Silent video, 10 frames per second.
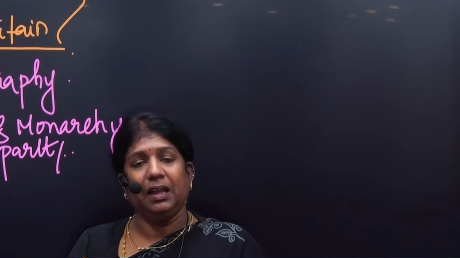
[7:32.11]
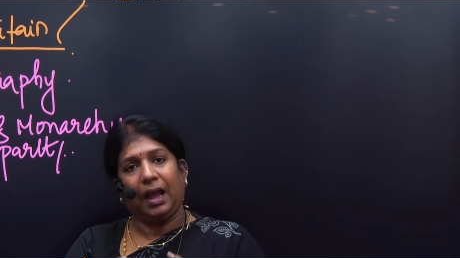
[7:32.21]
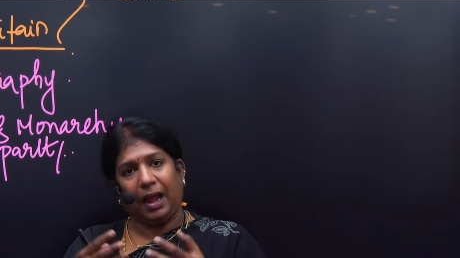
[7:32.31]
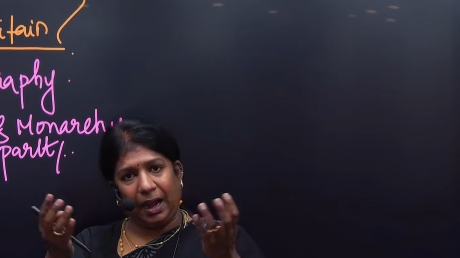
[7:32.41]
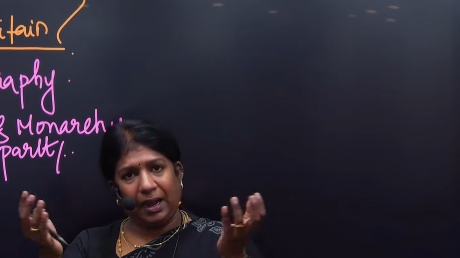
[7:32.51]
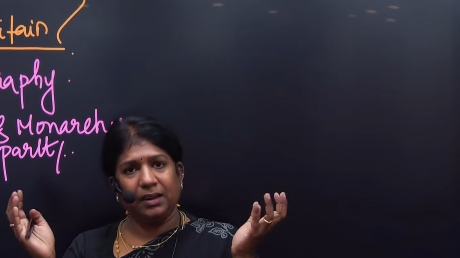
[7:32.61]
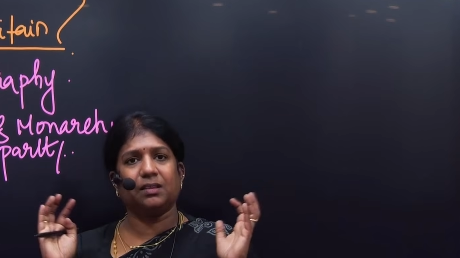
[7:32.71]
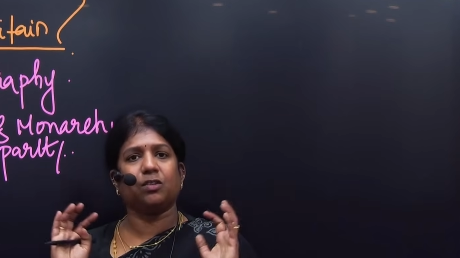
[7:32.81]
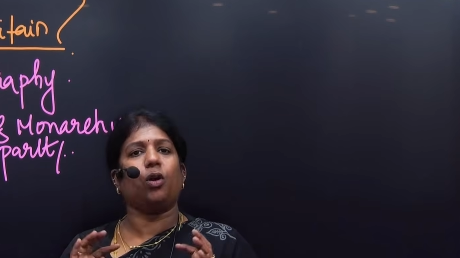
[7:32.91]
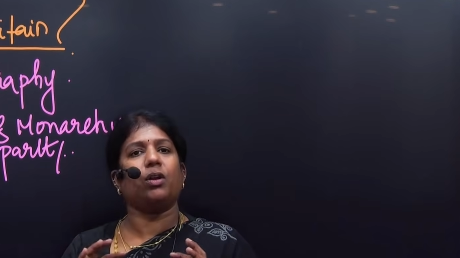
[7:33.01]
and the
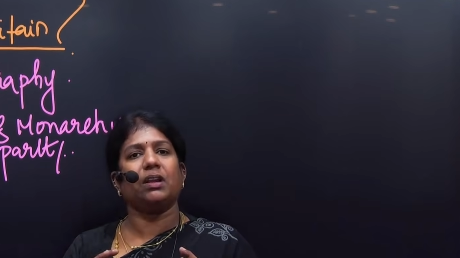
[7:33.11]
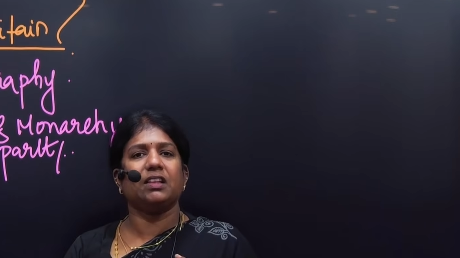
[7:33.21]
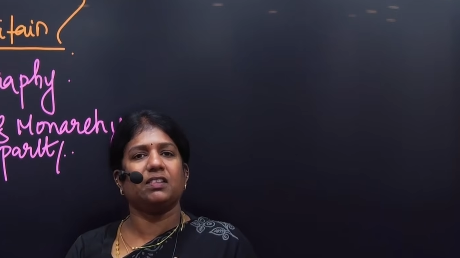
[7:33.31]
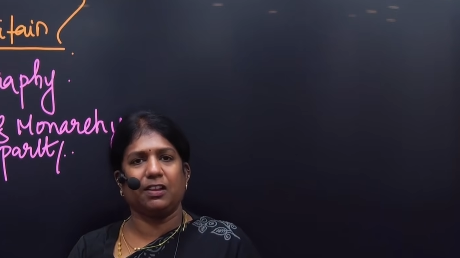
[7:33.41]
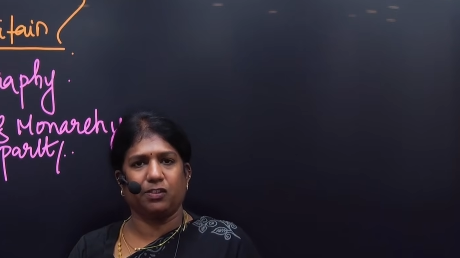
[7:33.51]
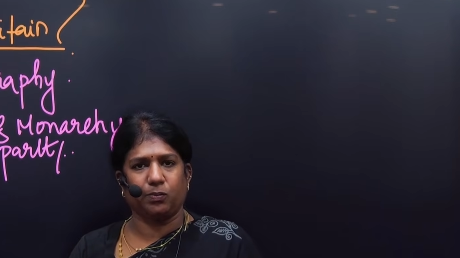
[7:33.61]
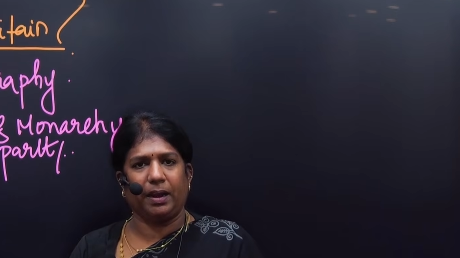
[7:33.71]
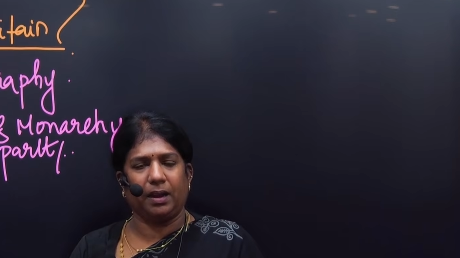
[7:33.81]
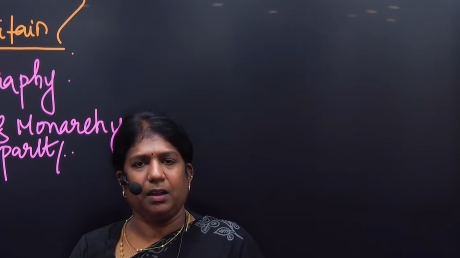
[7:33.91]
colonies as well.